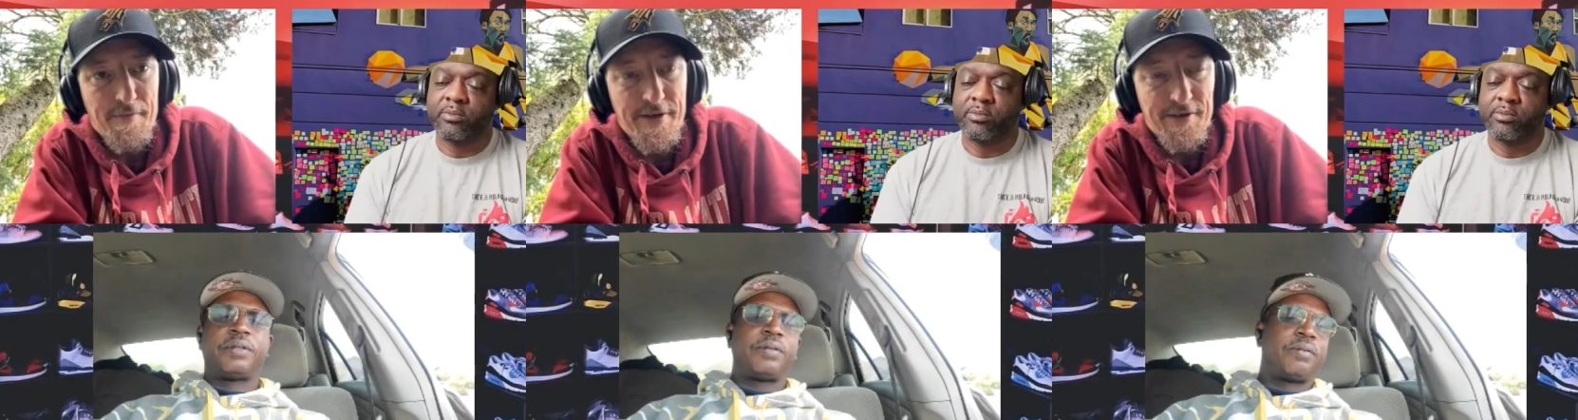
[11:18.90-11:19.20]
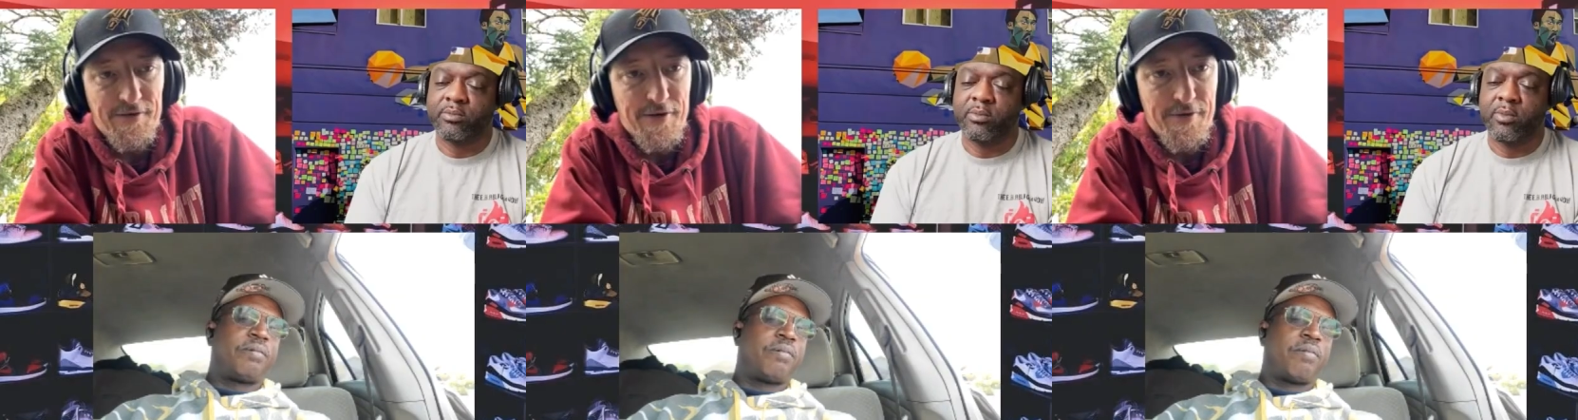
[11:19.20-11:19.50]
Speaker 1: uh,
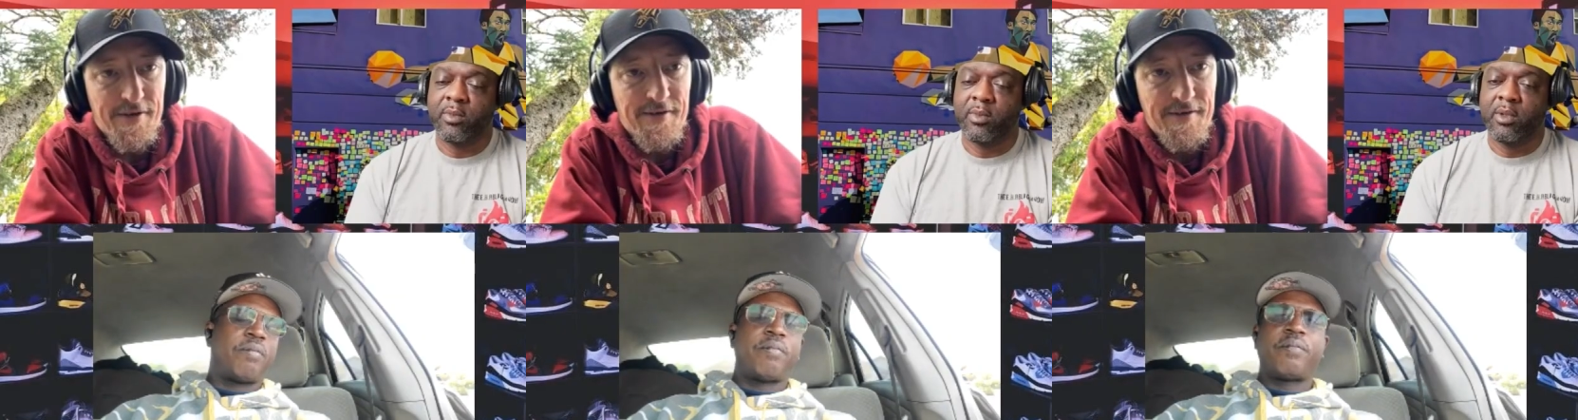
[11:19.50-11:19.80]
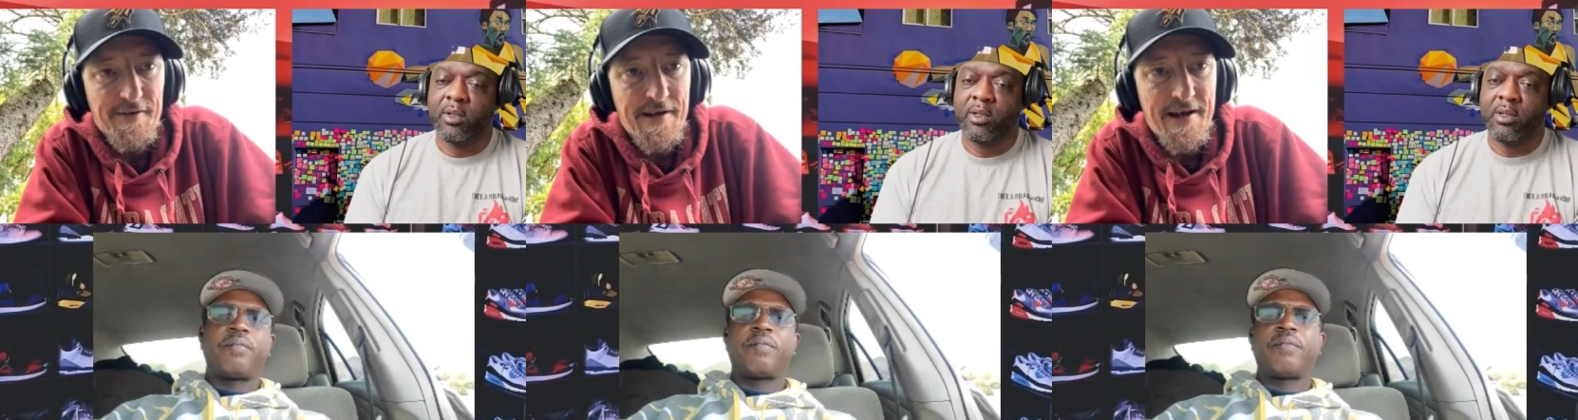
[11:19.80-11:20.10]
Minnesota,
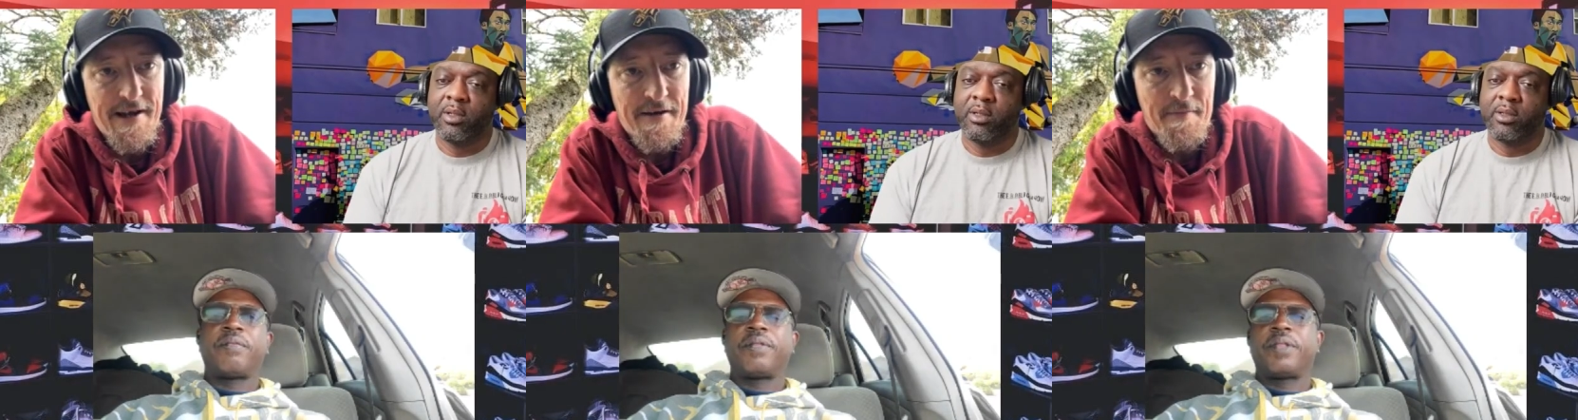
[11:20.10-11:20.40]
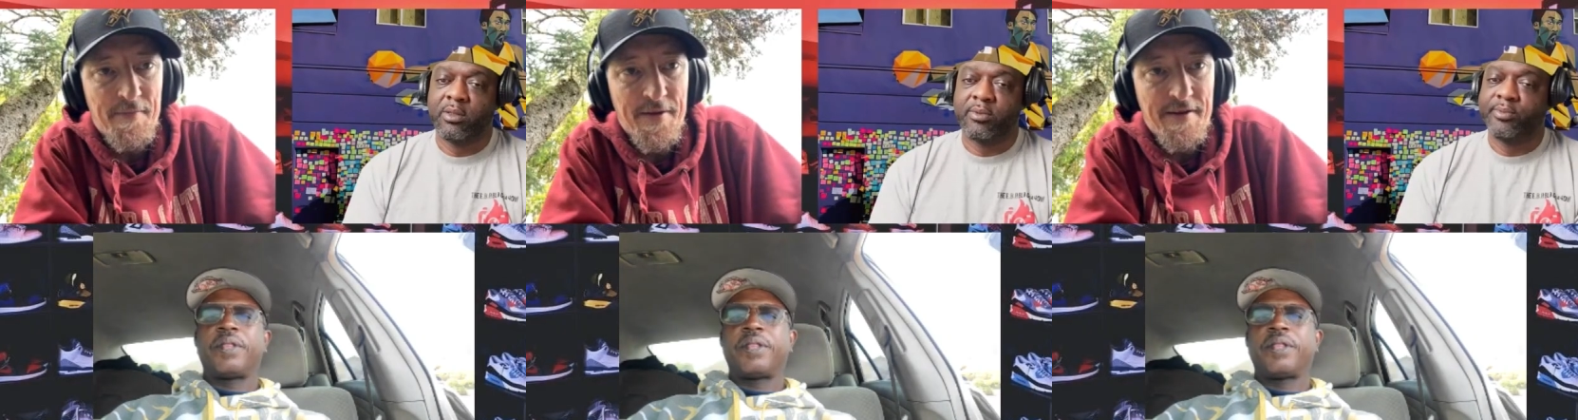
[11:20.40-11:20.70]

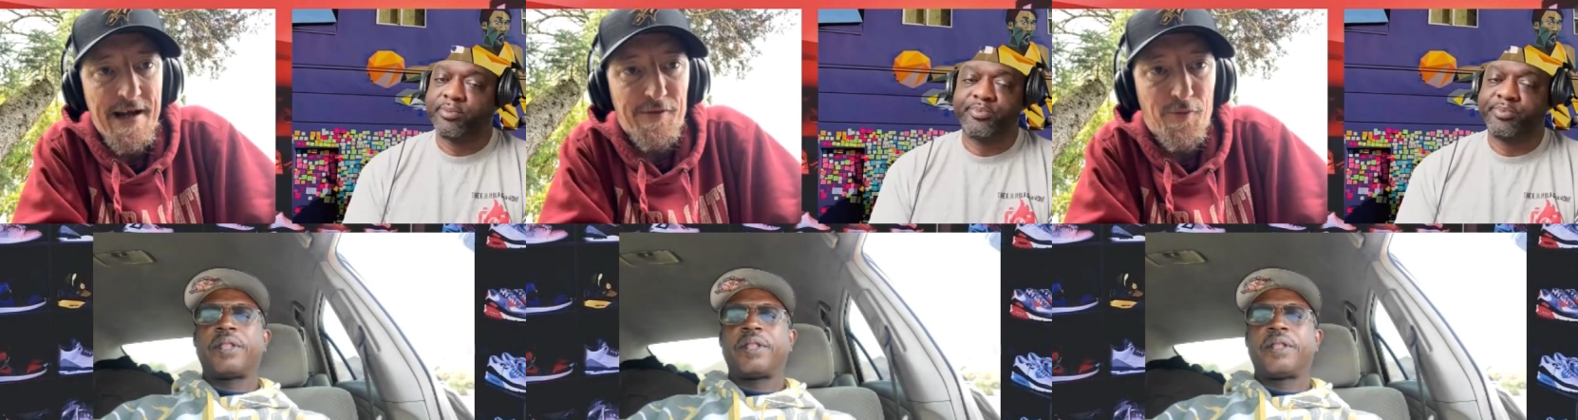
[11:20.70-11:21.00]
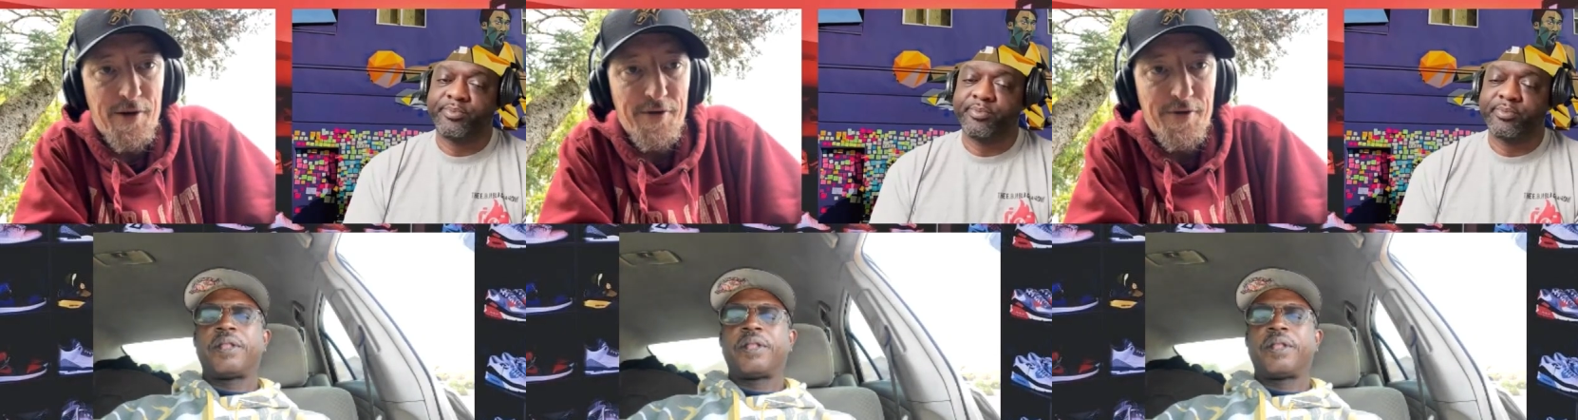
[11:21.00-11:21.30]
and that's one